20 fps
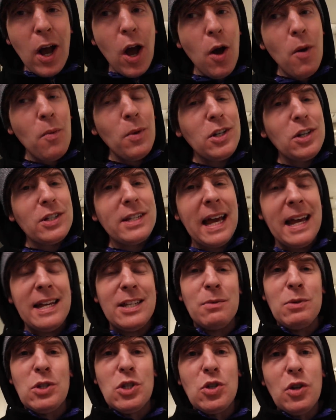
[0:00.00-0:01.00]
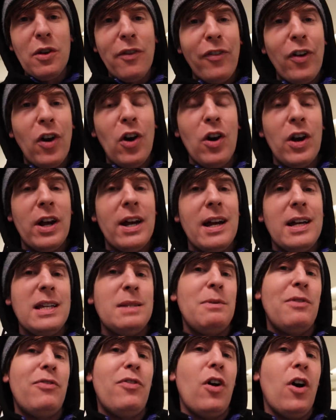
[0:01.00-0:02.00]
home, we're just getting some stuff
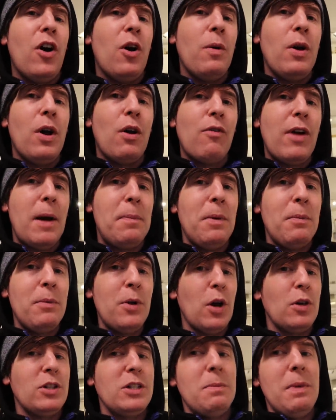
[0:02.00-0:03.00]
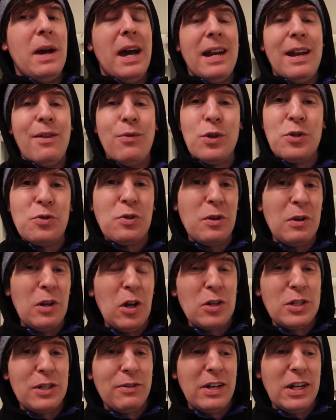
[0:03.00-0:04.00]
organised before we all wrap up and go to bed. Everyone's running
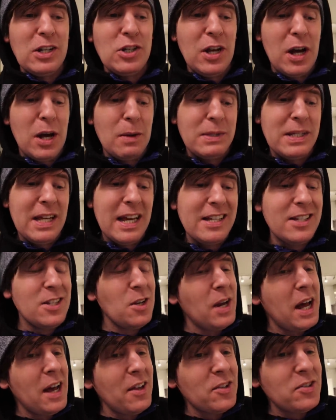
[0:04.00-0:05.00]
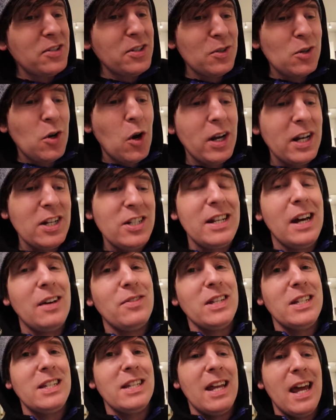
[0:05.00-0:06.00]
lots of energy upstairs. Don't know how they've still got energy
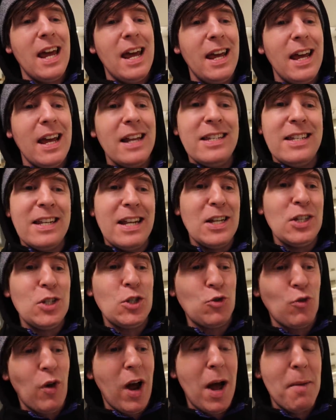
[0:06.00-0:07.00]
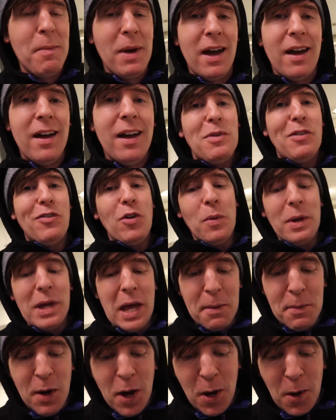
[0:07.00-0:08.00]
after today and today's drama before we
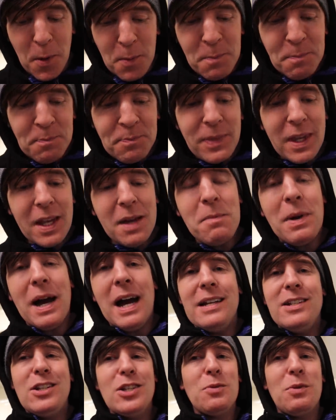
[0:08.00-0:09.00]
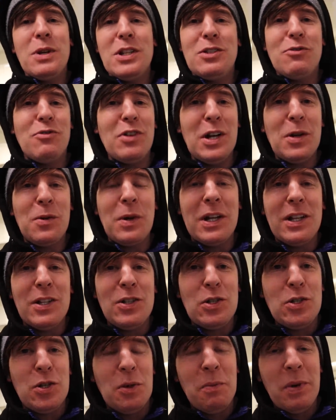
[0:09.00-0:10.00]
came home. But I just wanted to really quickly
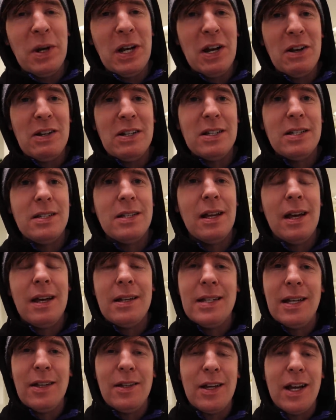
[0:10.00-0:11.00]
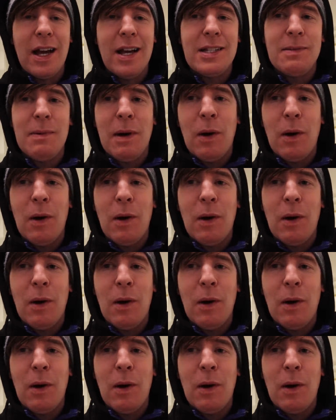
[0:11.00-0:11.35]
just jump on here and just tell you guys